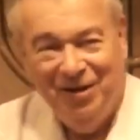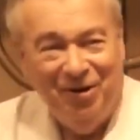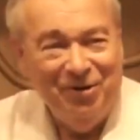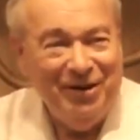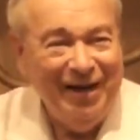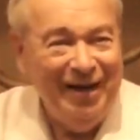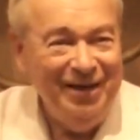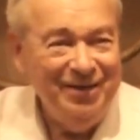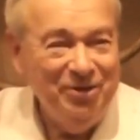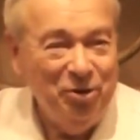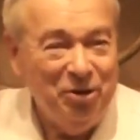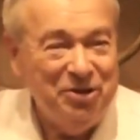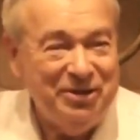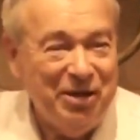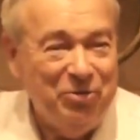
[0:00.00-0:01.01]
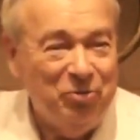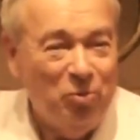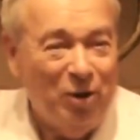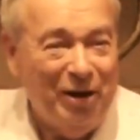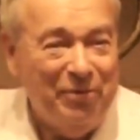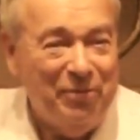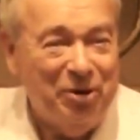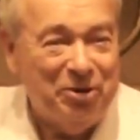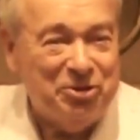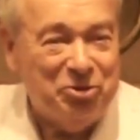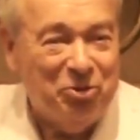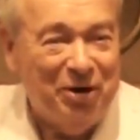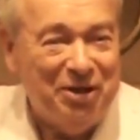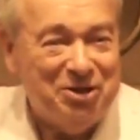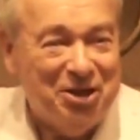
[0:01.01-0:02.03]
Okay? You understand why America's
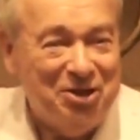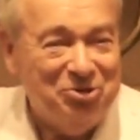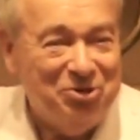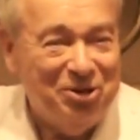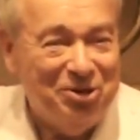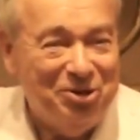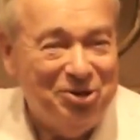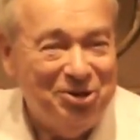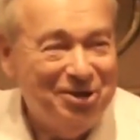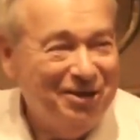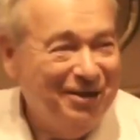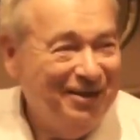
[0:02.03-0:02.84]
the greatest country on earth?